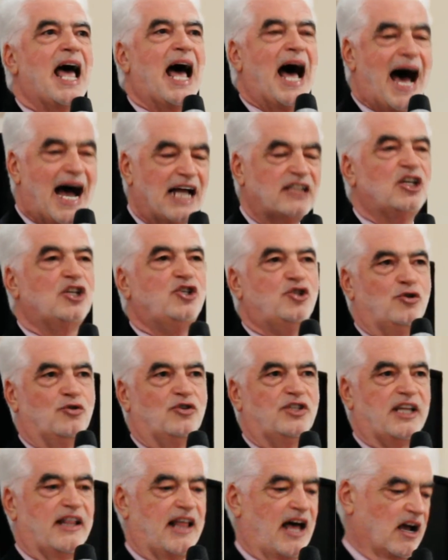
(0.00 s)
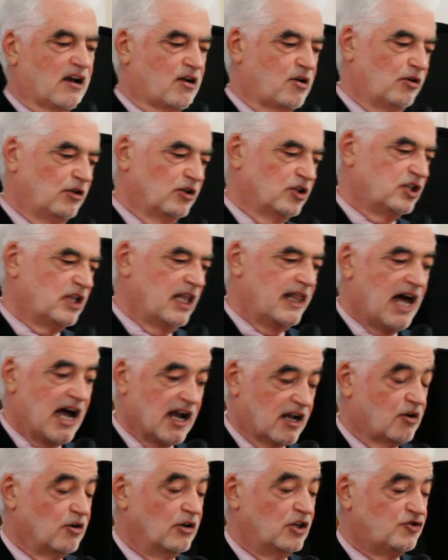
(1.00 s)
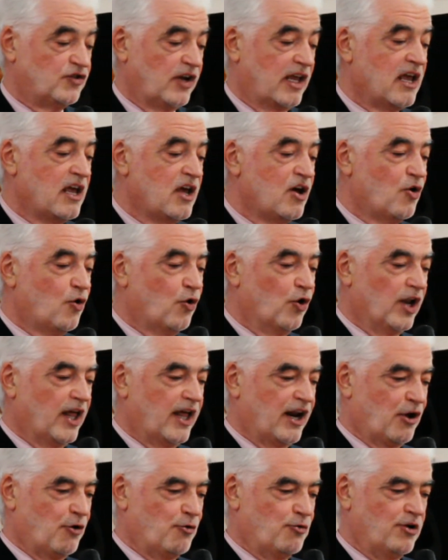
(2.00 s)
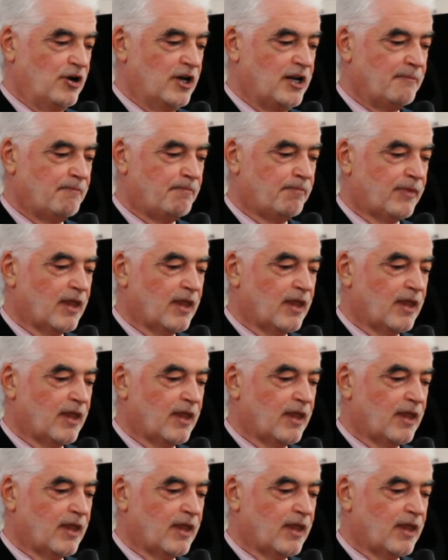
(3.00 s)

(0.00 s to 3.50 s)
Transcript: attitude to that country all around.